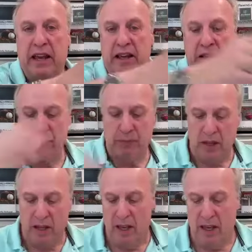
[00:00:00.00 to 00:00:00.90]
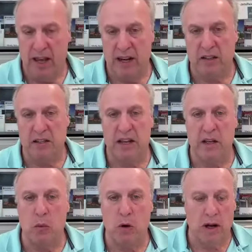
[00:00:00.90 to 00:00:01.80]
Key, and I'll tell
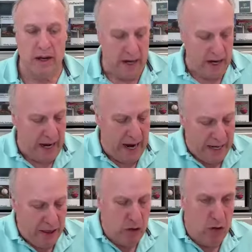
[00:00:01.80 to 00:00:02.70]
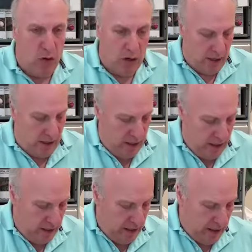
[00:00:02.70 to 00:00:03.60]
you why. I thought
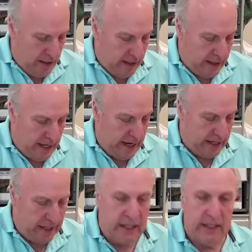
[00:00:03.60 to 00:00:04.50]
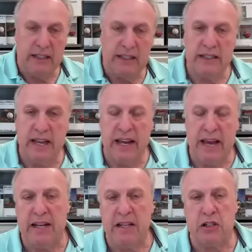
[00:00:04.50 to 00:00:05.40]
that they
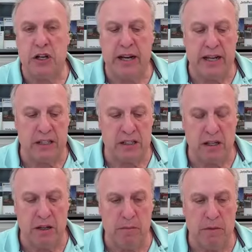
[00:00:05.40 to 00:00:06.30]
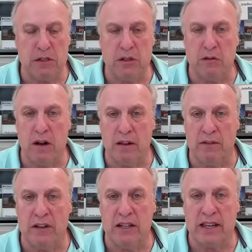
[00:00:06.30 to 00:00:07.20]
had a chance. Mr.
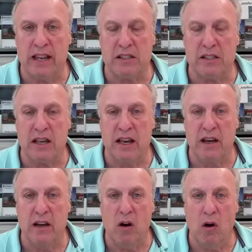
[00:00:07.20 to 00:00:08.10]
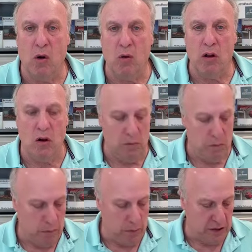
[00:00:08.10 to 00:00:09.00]
Irrelevant gets a whole load of
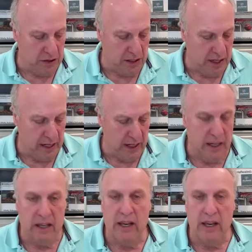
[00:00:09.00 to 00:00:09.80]
publicity.